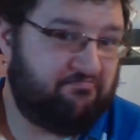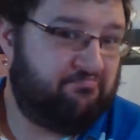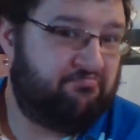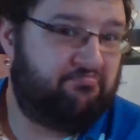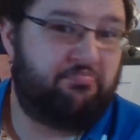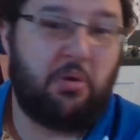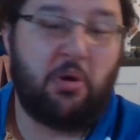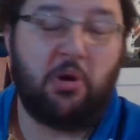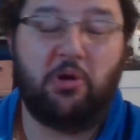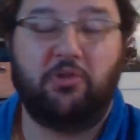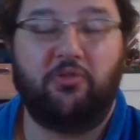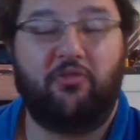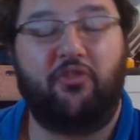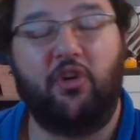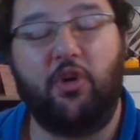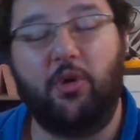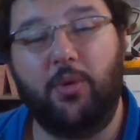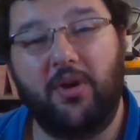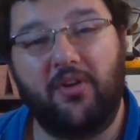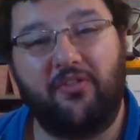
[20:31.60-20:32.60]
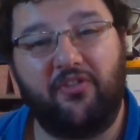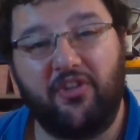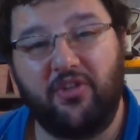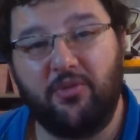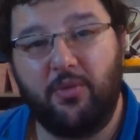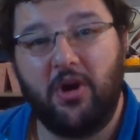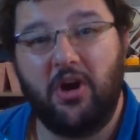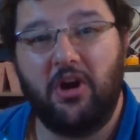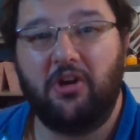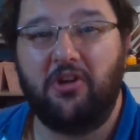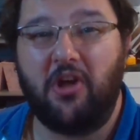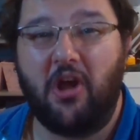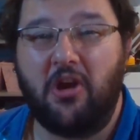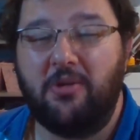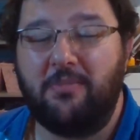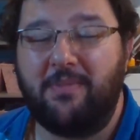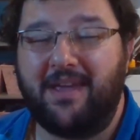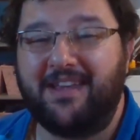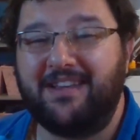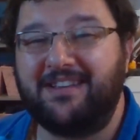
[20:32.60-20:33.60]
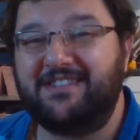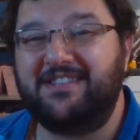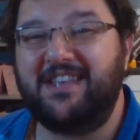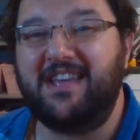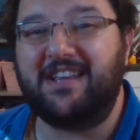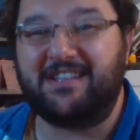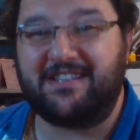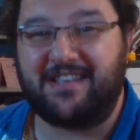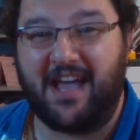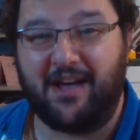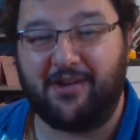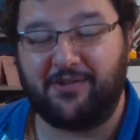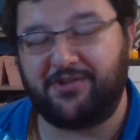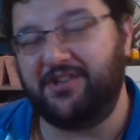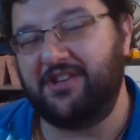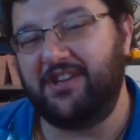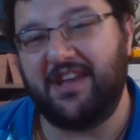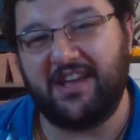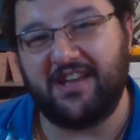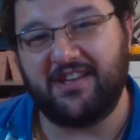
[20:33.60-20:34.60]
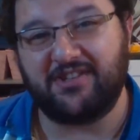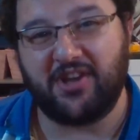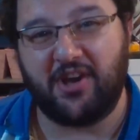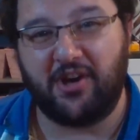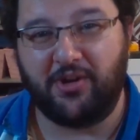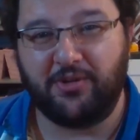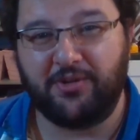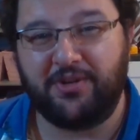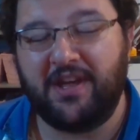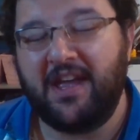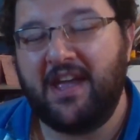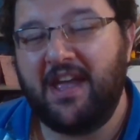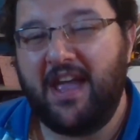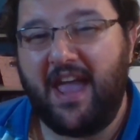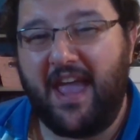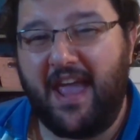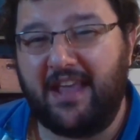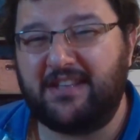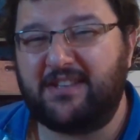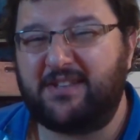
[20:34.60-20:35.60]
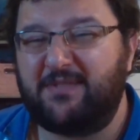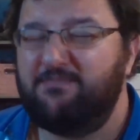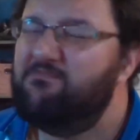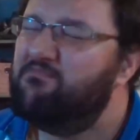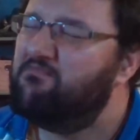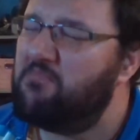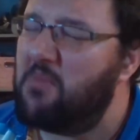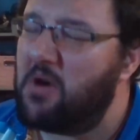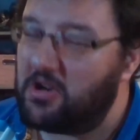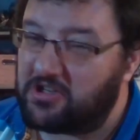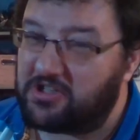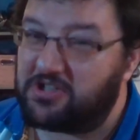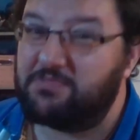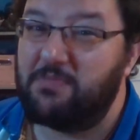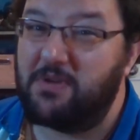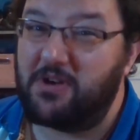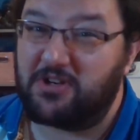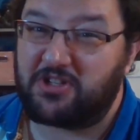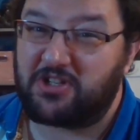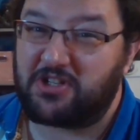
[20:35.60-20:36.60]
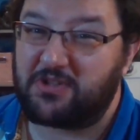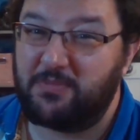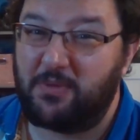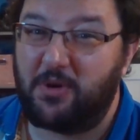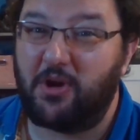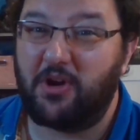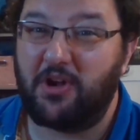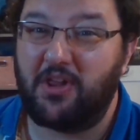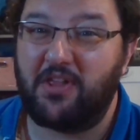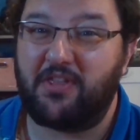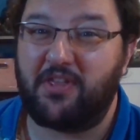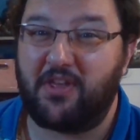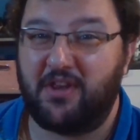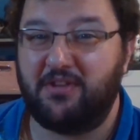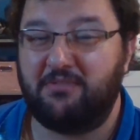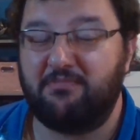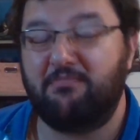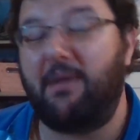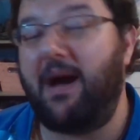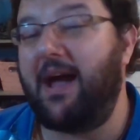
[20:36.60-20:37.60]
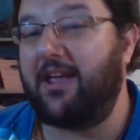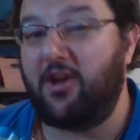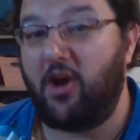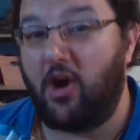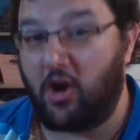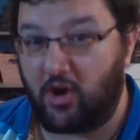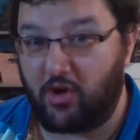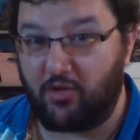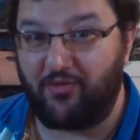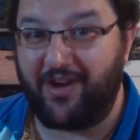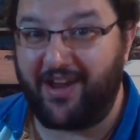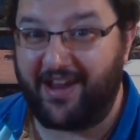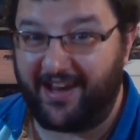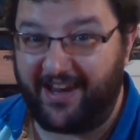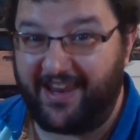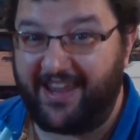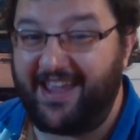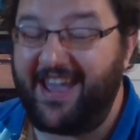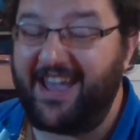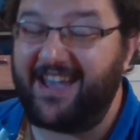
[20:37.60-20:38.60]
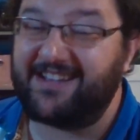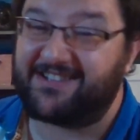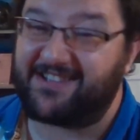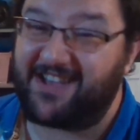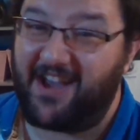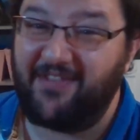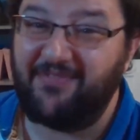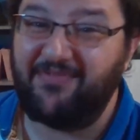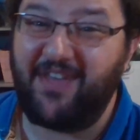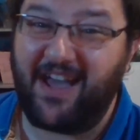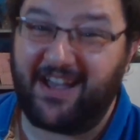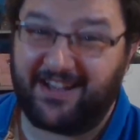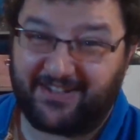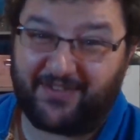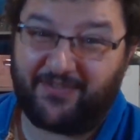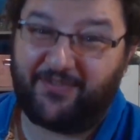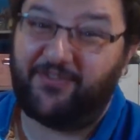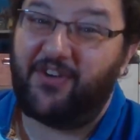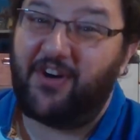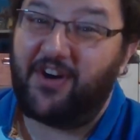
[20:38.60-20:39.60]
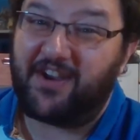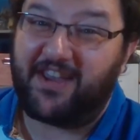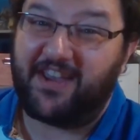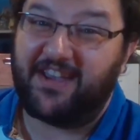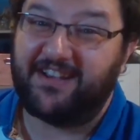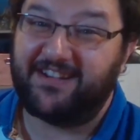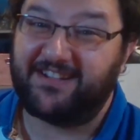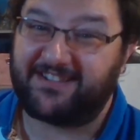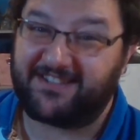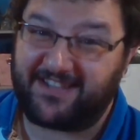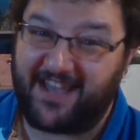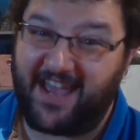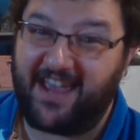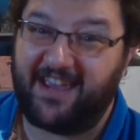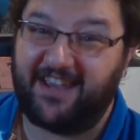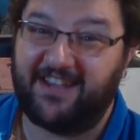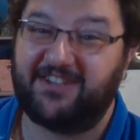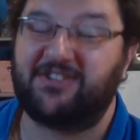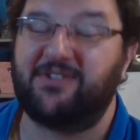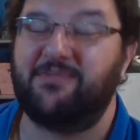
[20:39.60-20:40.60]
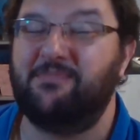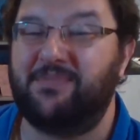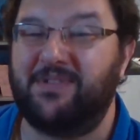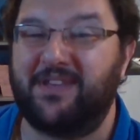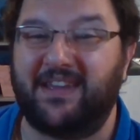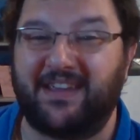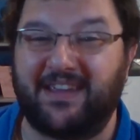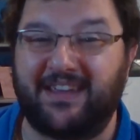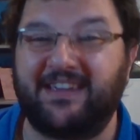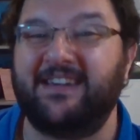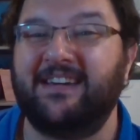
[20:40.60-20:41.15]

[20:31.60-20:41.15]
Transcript: put forward for the world only being 6,000 years old is much, much smaller than my cock really is. And that's fucking saying something.